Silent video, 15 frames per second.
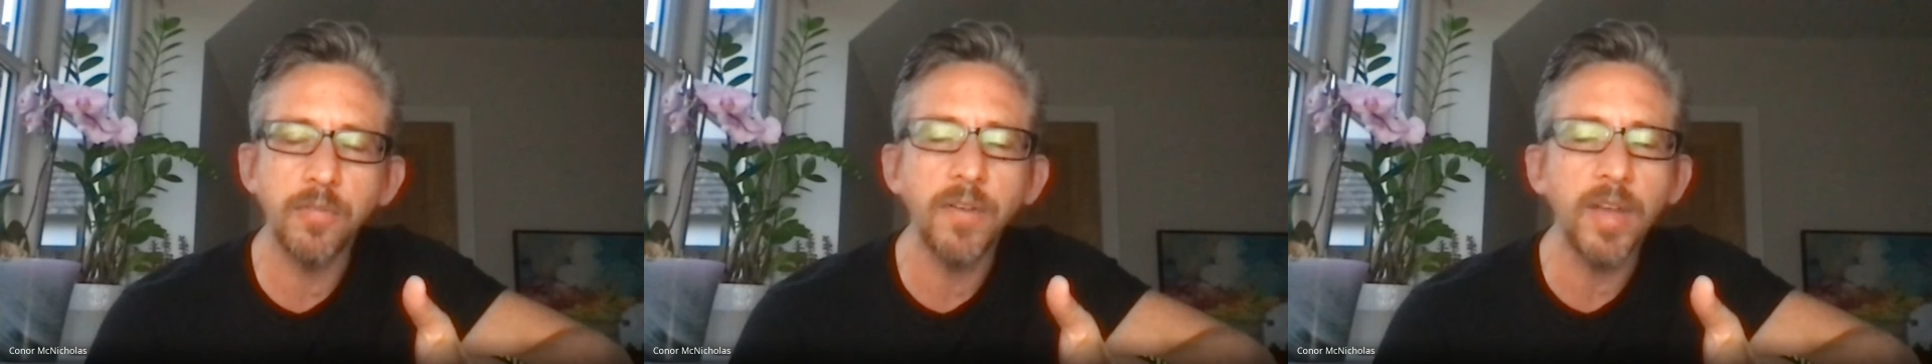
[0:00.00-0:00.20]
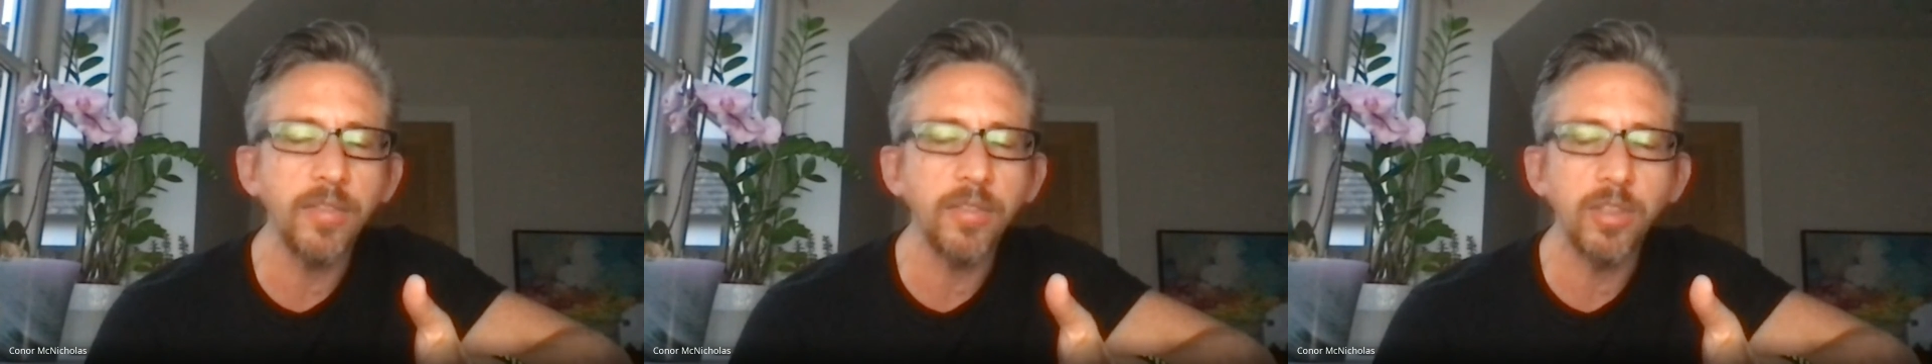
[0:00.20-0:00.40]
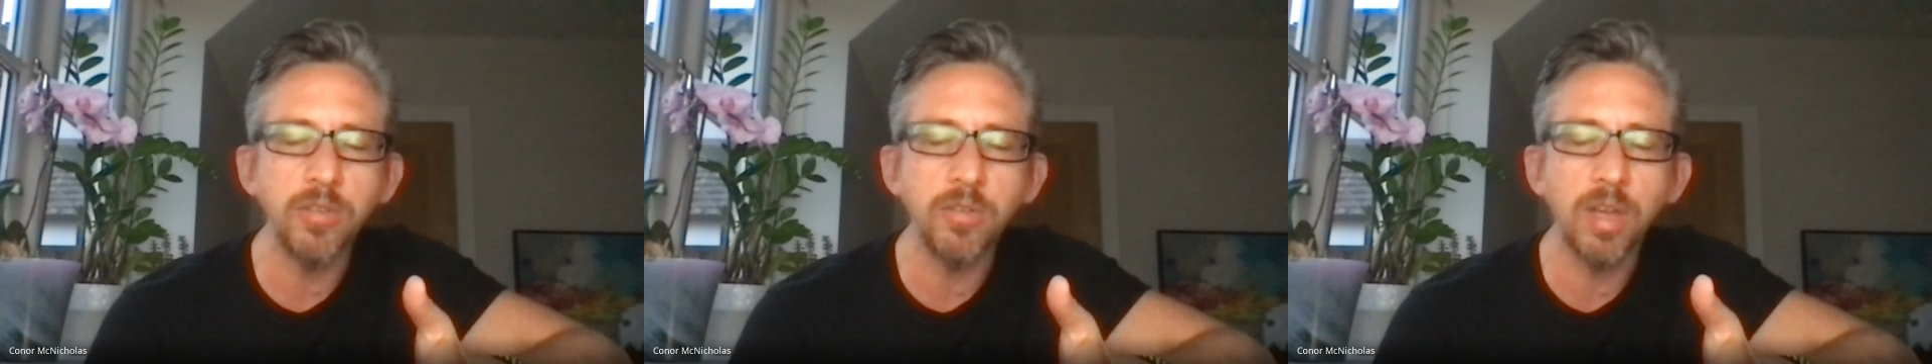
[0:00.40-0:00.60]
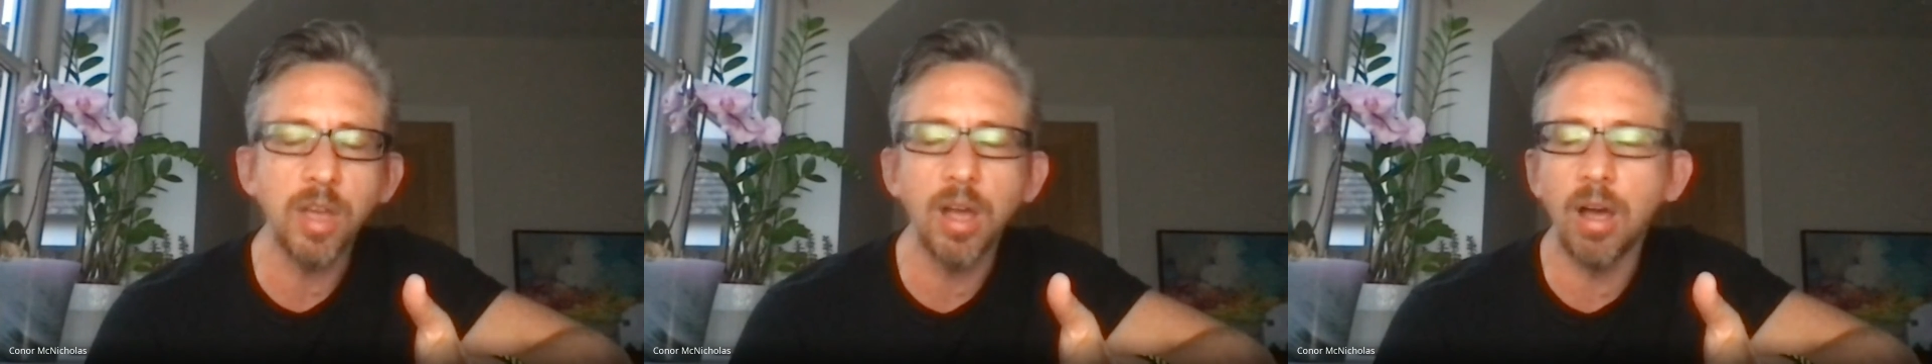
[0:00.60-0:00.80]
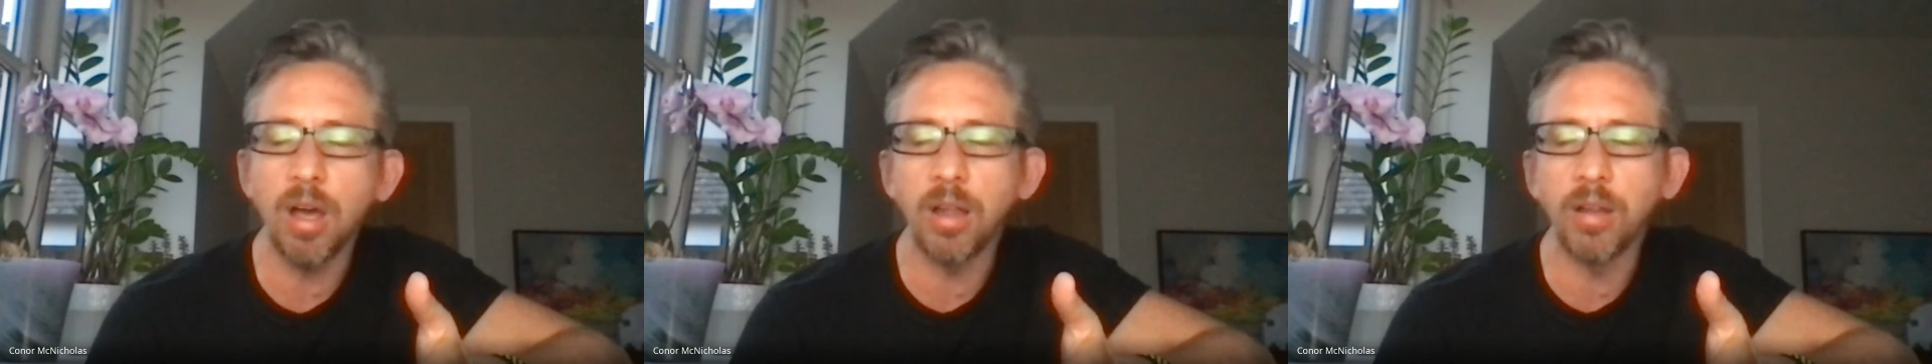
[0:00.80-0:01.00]
fact that you
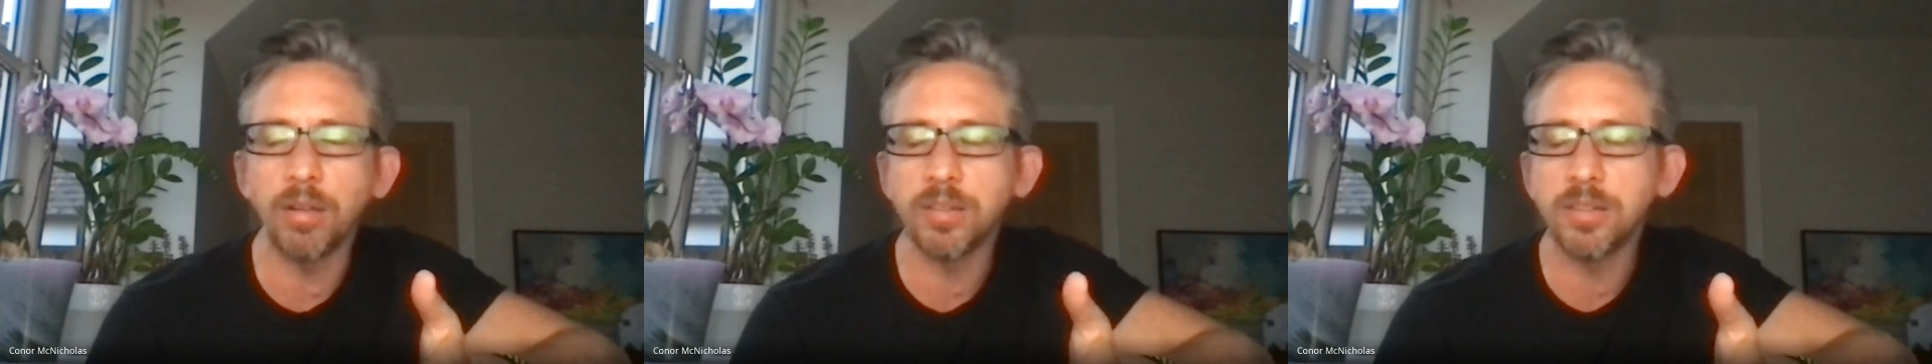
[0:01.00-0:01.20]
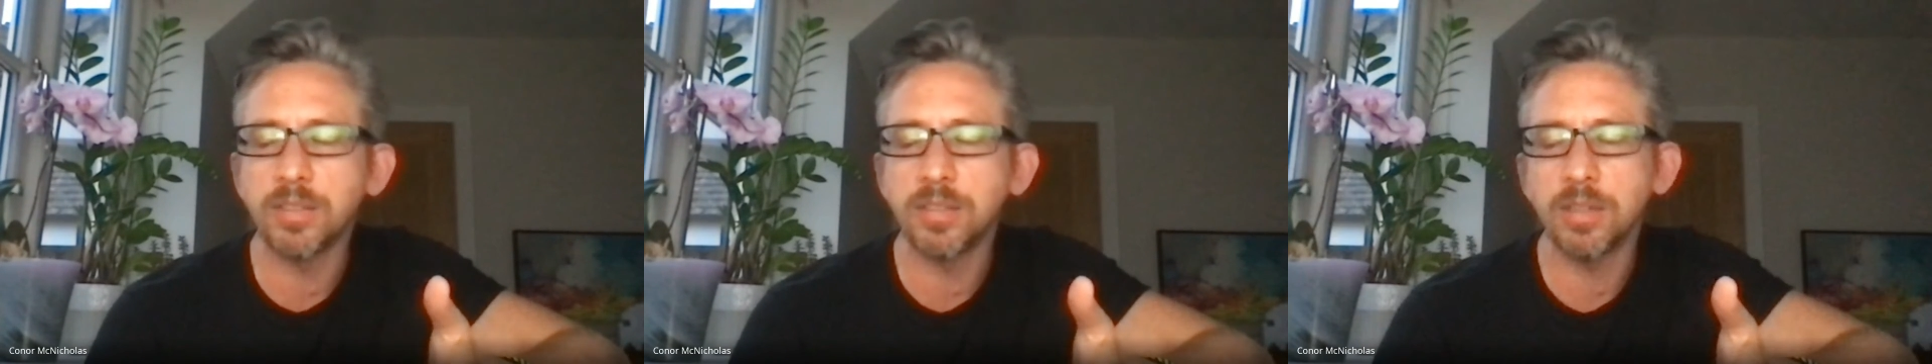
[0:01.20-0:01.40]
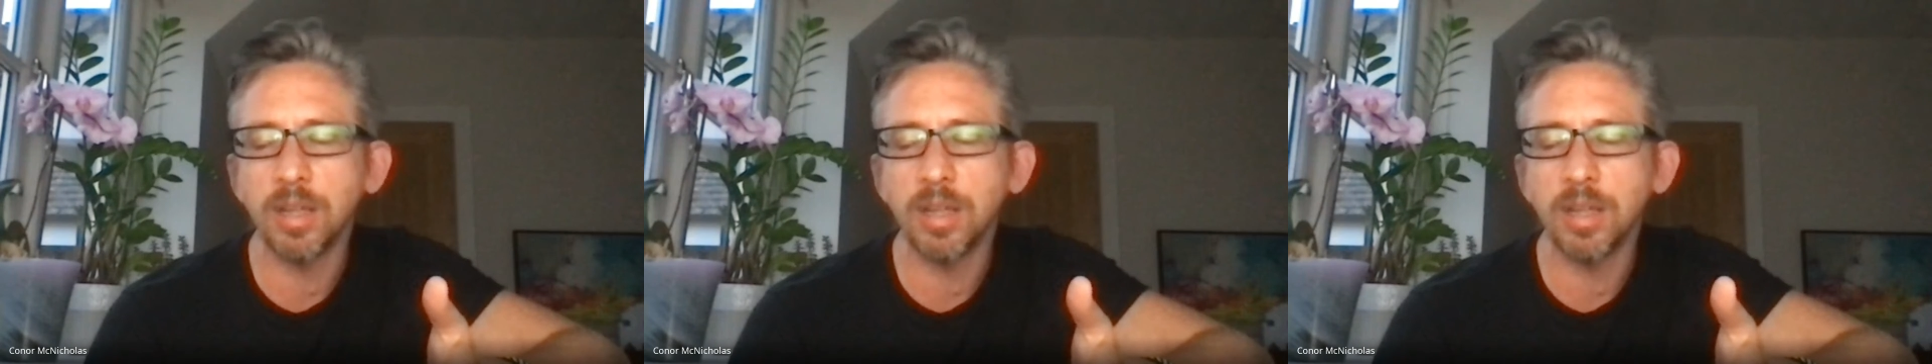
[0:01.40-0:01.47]
can't,